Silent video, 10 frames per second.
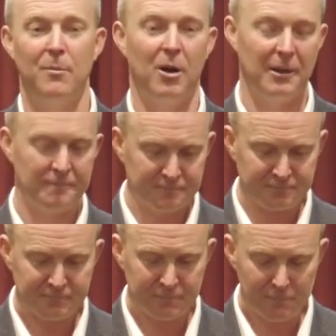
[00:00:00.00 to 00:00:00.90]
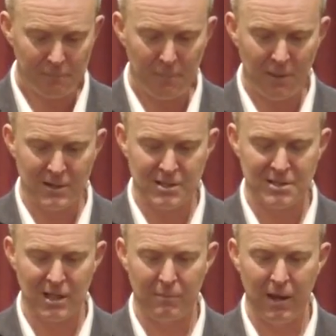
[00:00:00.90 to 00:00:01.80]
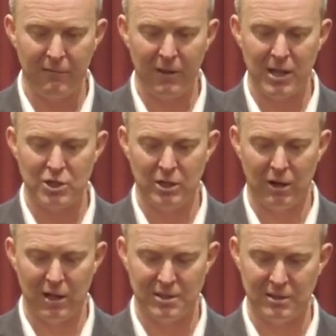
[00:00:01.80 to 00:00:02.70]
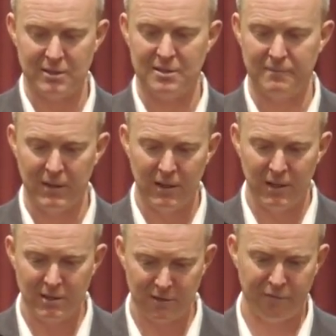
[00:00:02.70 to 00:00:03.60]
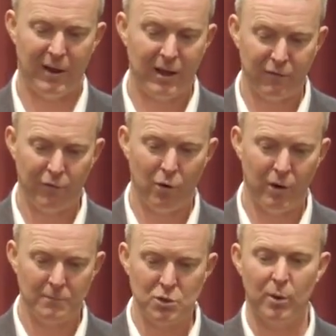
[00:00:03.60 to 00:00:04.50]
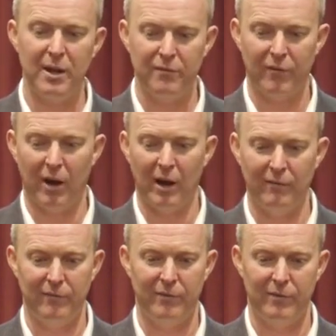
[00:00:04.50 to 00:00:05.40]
my, as I said, my aviation license. So fast forward, I'm 25.